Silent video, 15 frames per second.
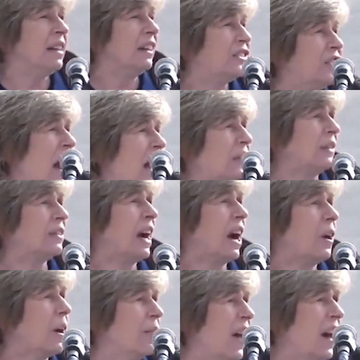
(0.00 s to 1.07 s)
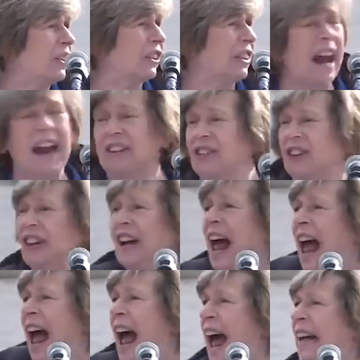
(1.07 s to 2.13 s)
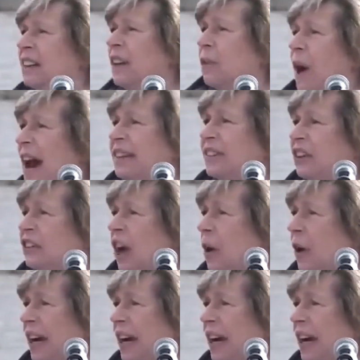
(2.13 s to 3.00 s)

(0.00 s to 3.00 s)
the Secretary of Education had the right to do